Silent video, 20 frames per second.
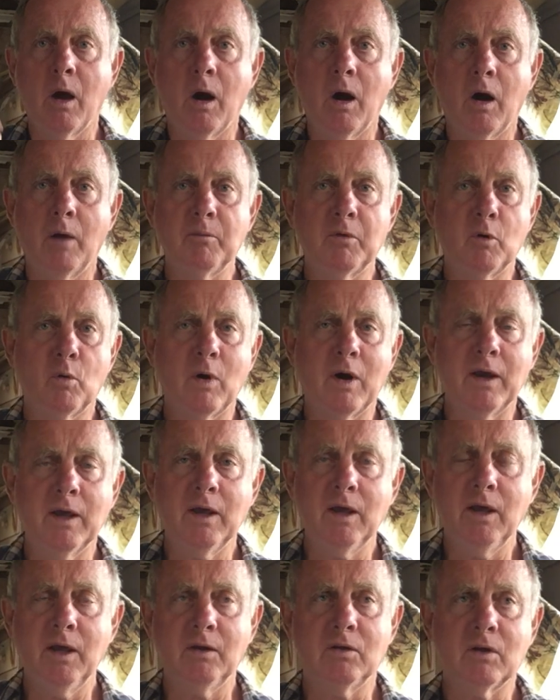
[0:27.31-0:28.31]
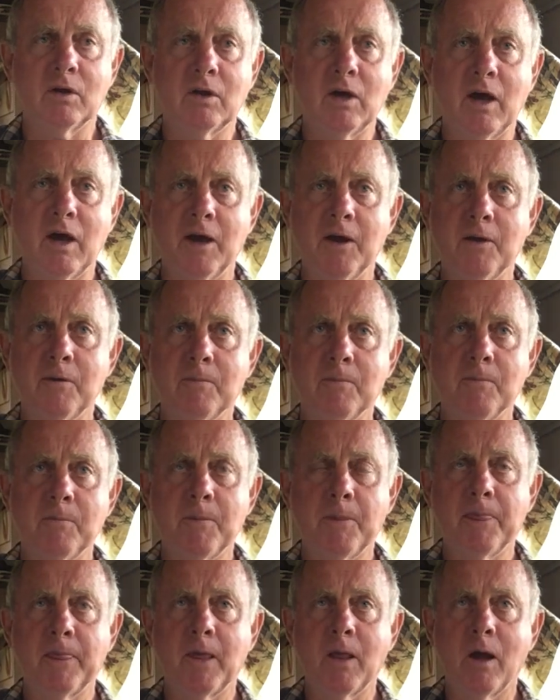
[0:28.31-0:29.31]
On my way here today,
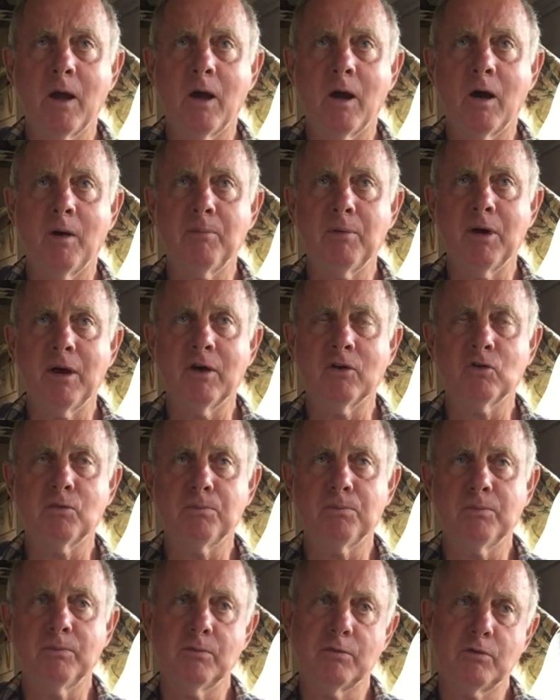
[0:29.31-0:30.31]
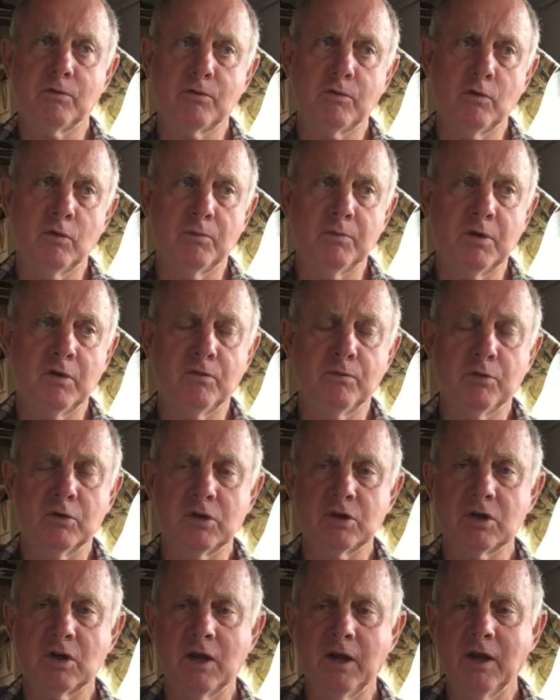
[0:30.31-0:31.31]
I passed through a bit of
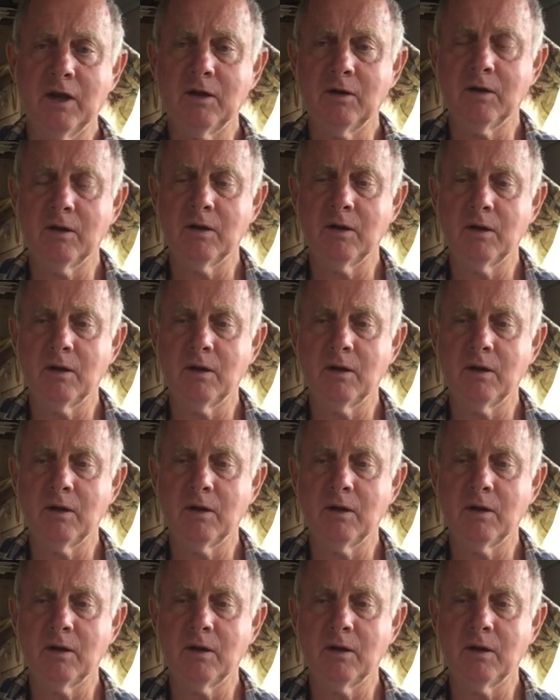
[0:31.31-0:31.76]
bushland